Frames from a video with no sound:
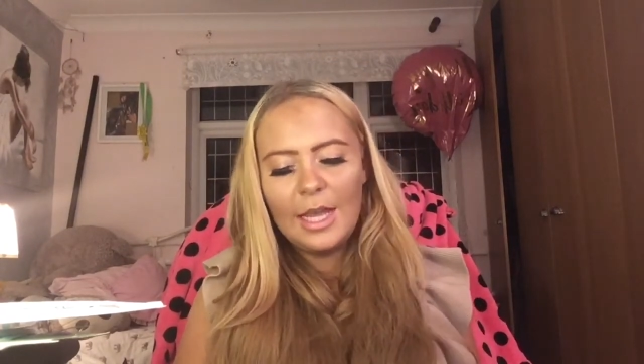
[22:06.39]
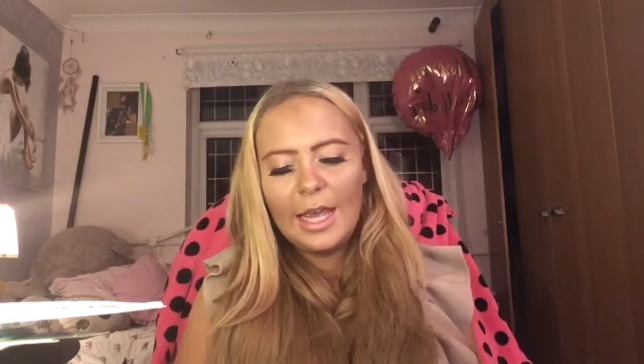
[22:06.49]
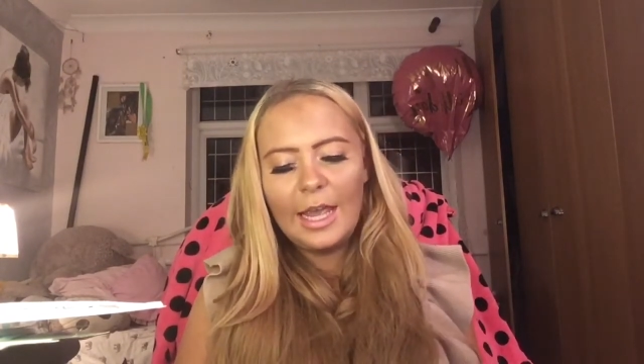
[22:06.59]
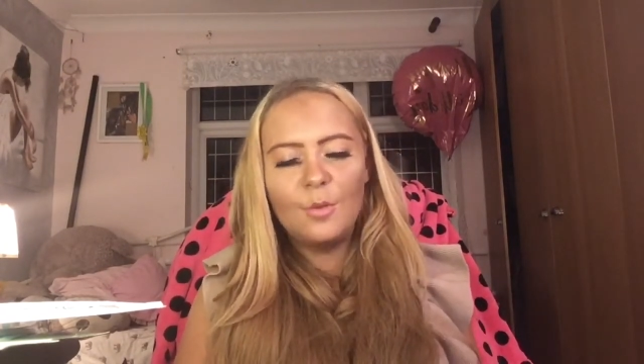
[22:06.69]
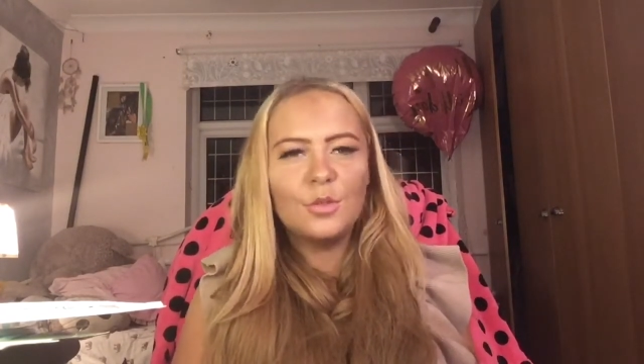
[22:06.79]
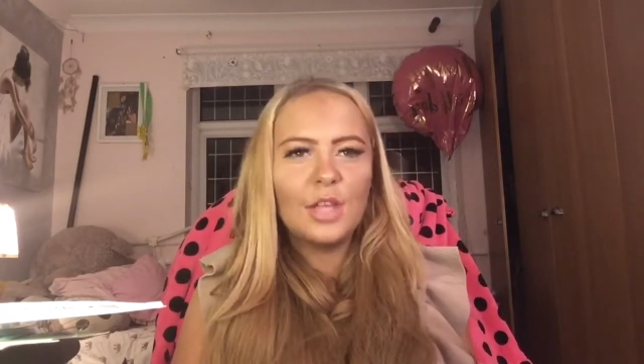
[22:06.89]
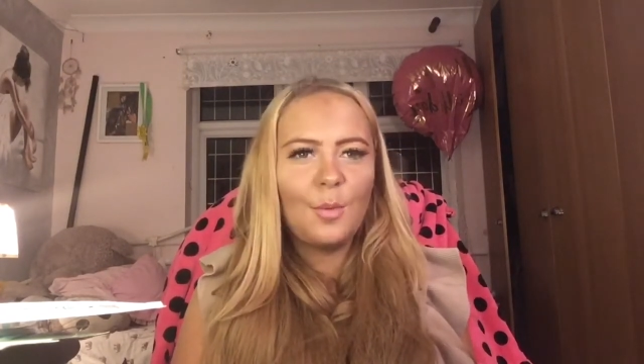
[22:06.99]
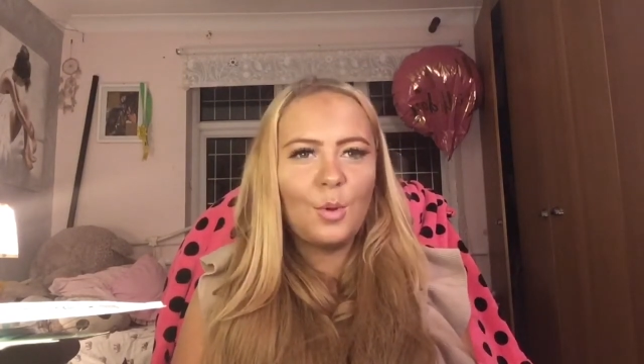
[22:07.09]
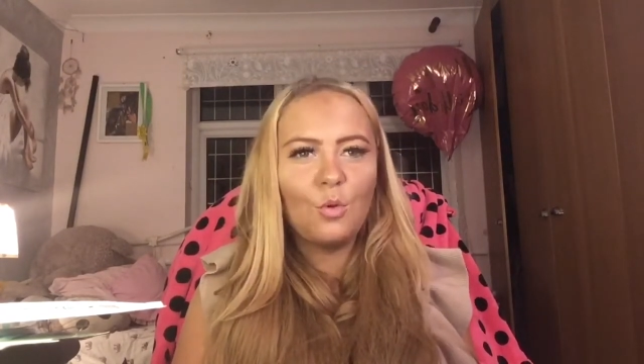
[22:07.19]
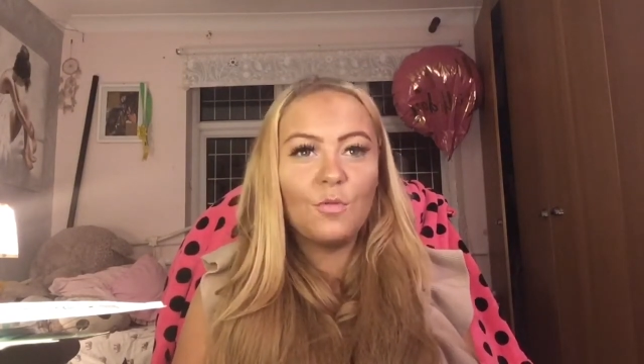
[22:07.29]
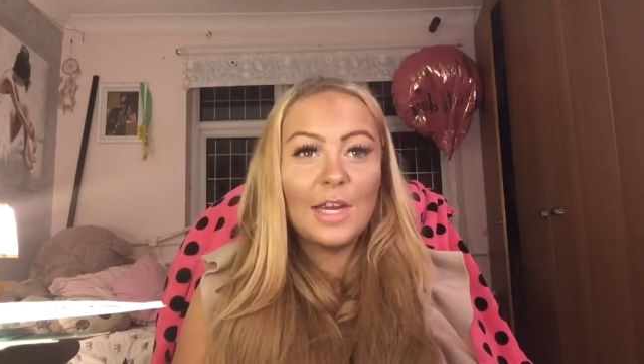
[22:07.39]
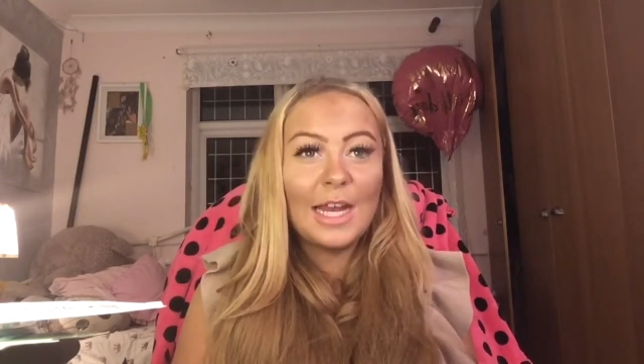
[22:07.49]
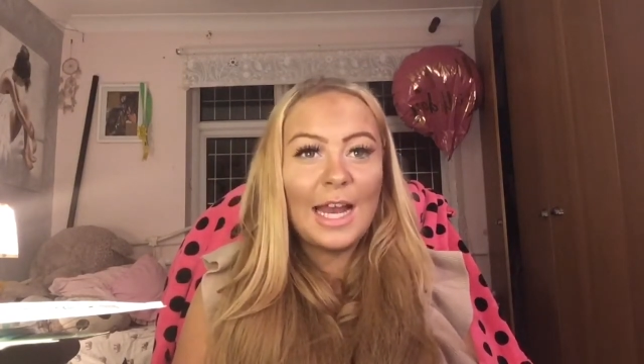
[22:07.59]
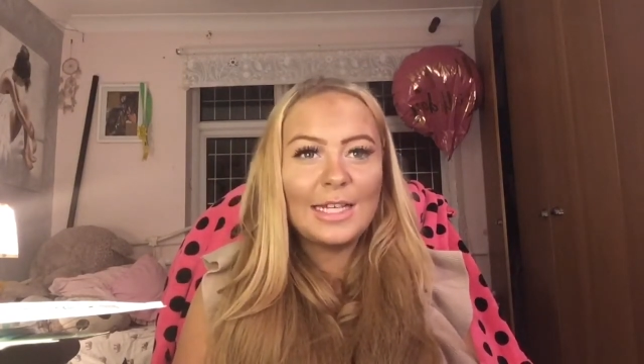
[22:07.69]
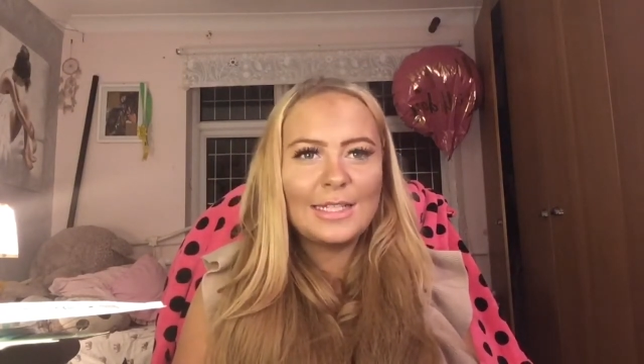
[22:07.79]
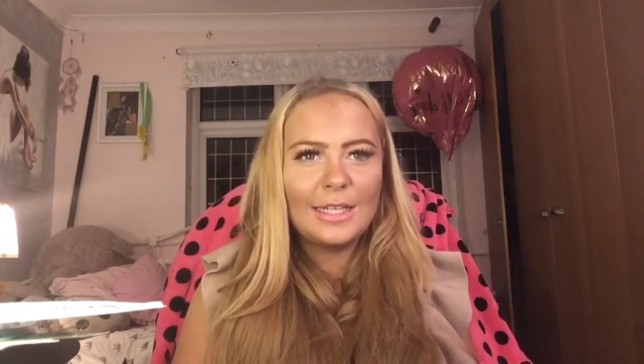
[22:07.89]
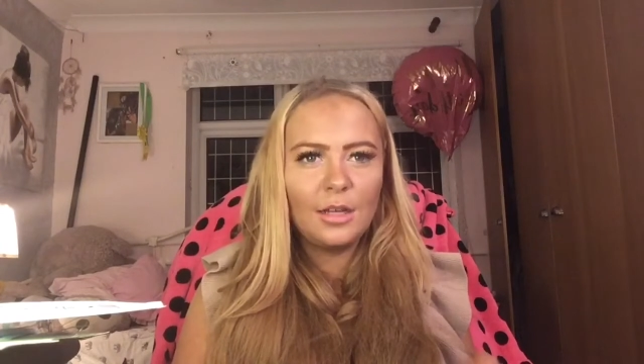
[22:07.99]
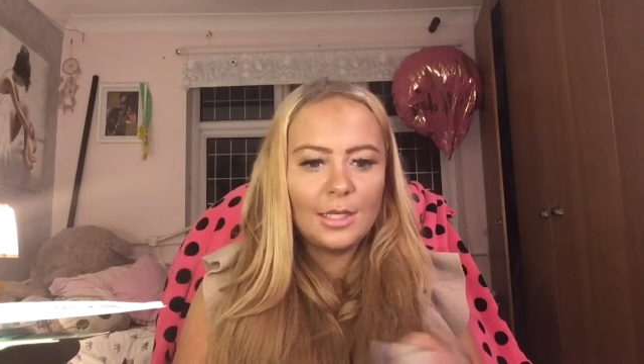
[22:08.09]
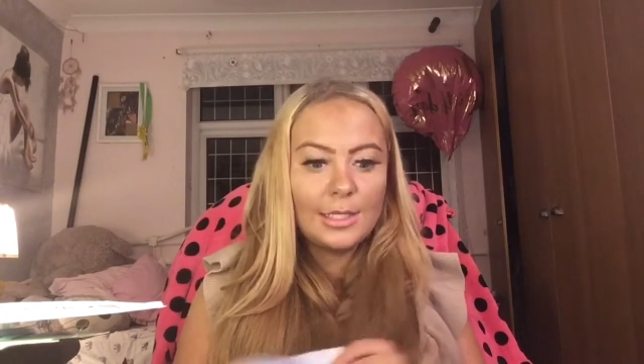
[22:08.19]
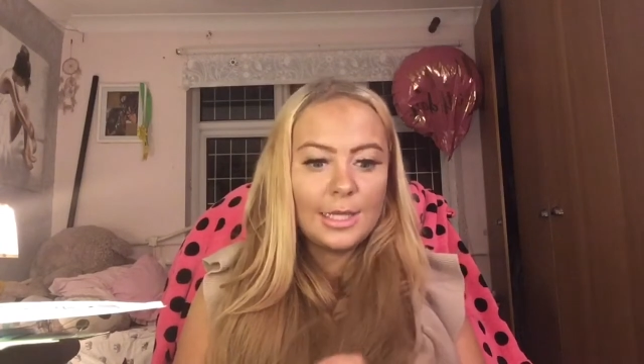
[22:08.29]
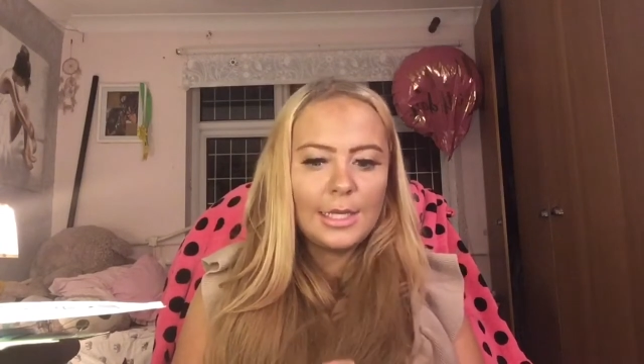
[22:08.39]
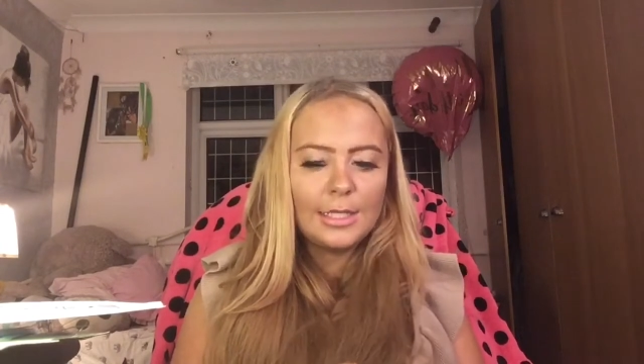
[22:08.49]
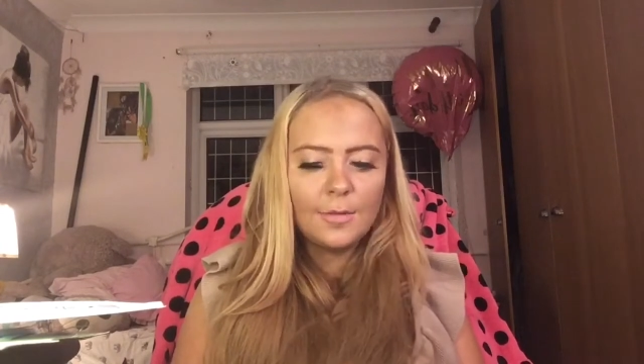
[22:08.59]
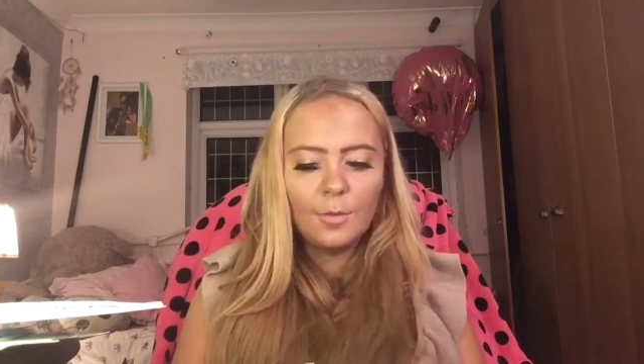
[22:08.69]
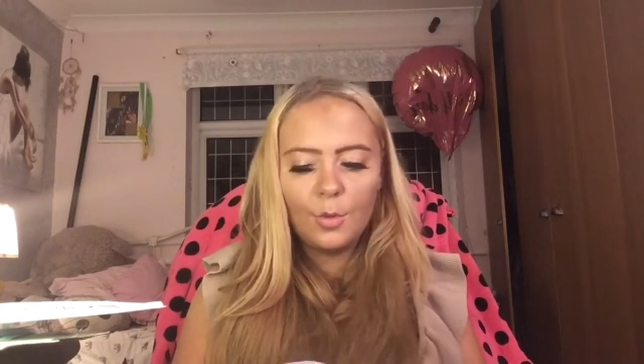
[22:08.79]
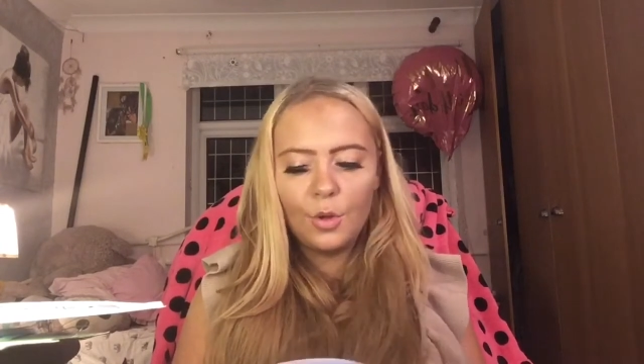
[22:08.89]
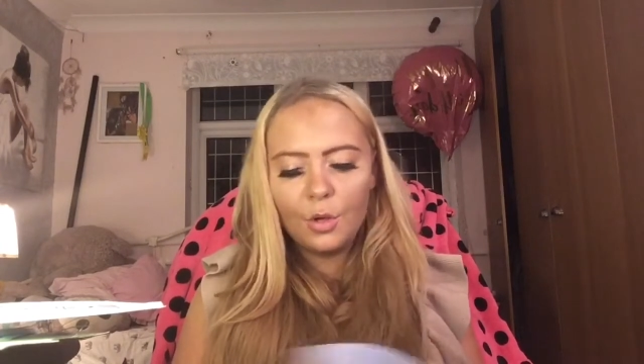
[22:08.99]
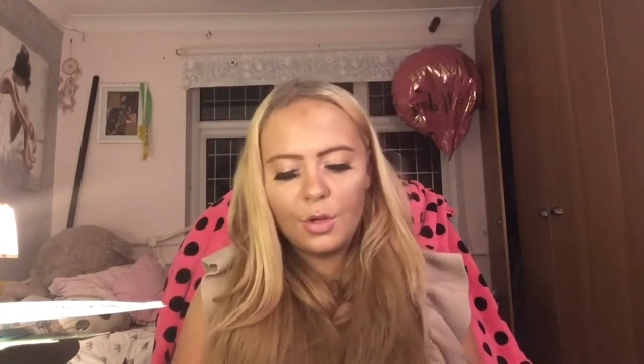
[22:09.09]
It was like we were reenacting like scenes of a book.